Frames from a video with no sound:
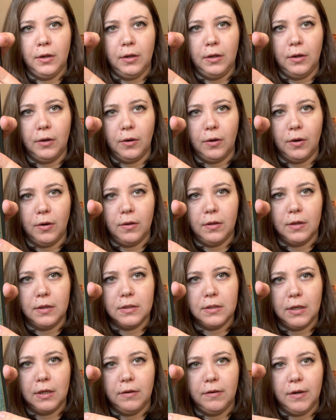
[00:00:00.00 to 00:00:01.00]
You know, Earth
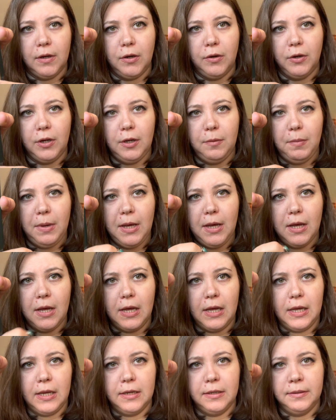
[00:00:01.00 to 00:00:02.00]
is like a green
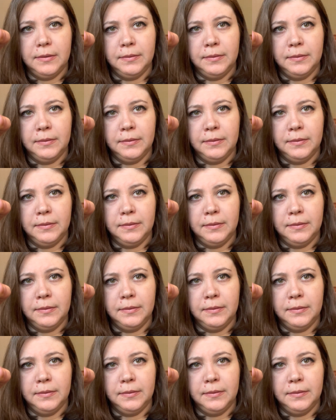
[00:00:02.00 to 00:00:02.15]
man.